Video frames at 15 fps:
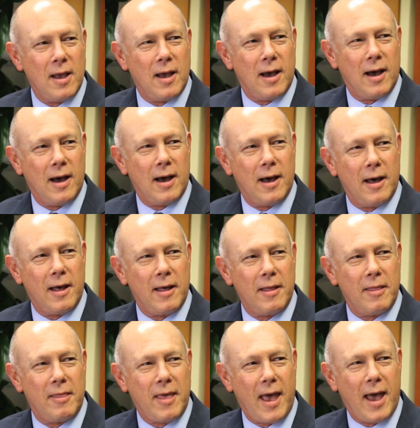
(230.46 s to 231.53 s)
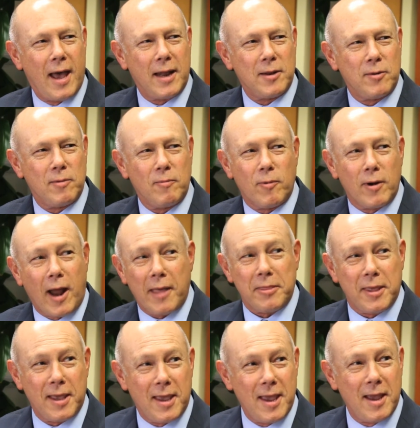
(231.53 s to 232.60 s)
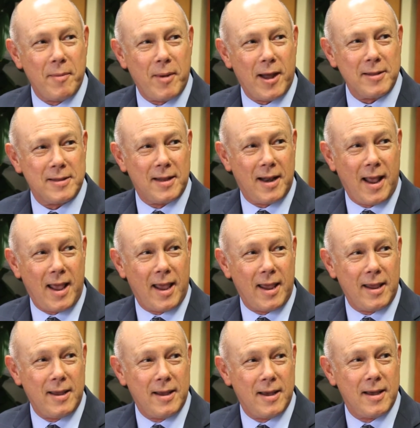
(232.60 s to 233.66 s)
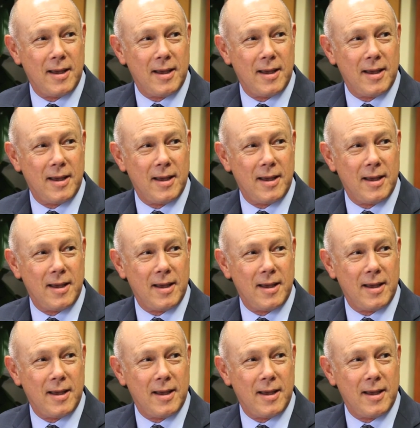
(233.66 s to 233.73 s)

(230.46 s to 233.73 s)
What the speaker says: that we're not thinking about today